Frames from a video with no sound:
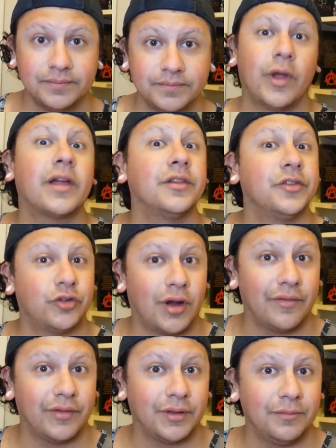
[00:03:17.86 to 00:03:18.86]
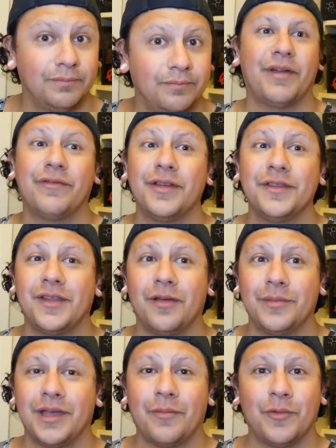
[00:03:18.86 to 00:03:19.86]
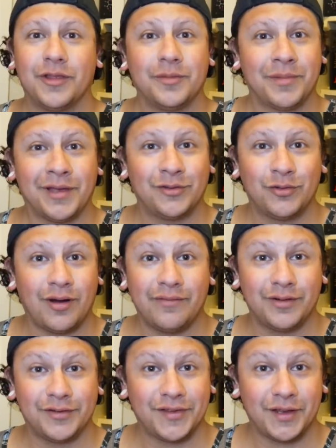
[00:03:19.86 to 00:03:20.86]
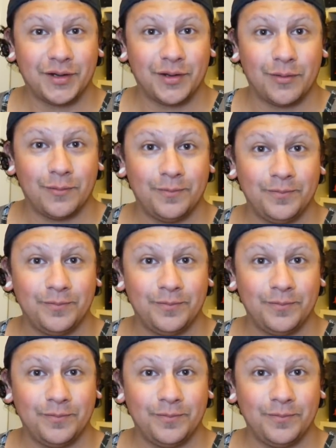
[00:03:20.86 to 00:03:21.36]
Reckless driving. My friends tell me I'm one of the best drivers they know.